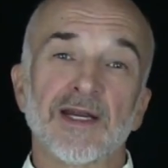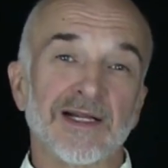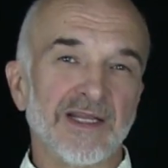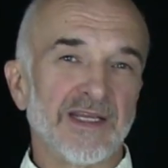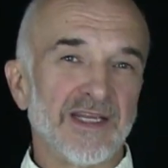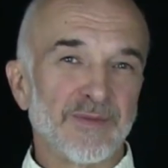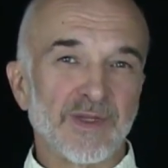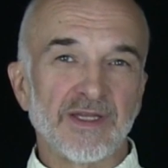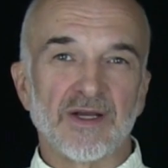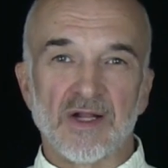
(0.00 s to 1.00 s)
a gleam
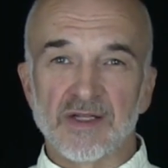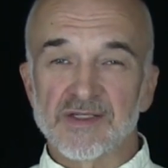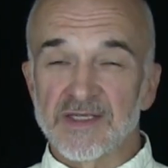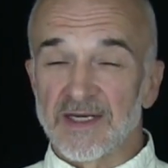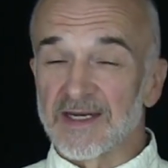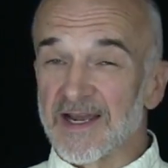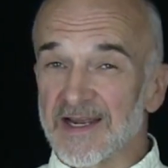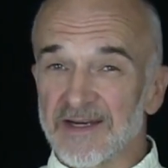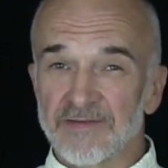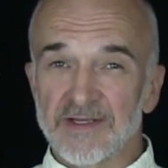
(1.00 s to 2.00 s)
in the all-seeing
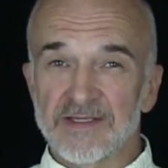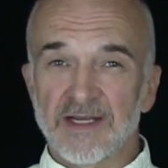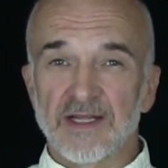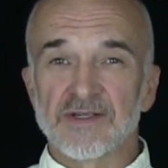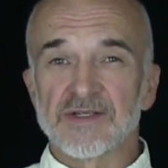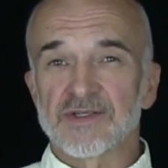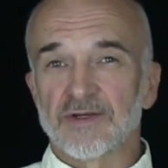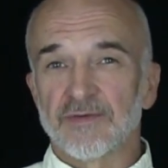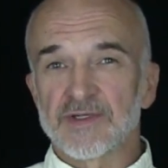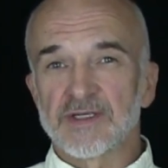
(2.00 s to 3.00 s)
eye of the intelligence
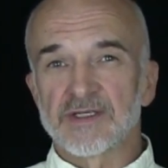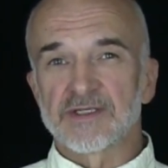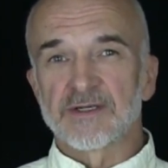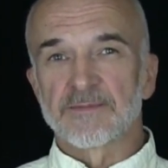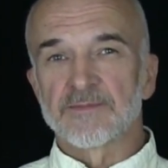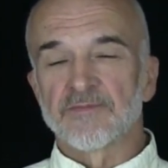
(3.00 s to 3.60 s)
services.